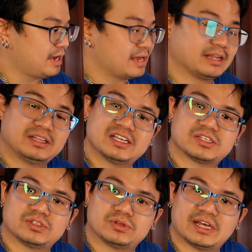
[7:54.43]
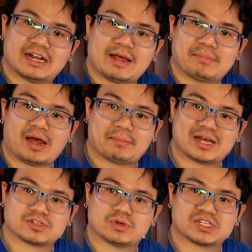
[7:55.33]
And in addition to that, I might
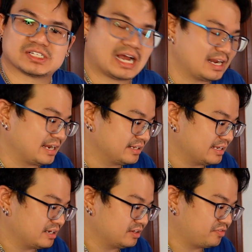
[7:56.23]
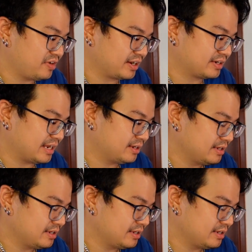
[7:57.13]
as well just highlight that the fact that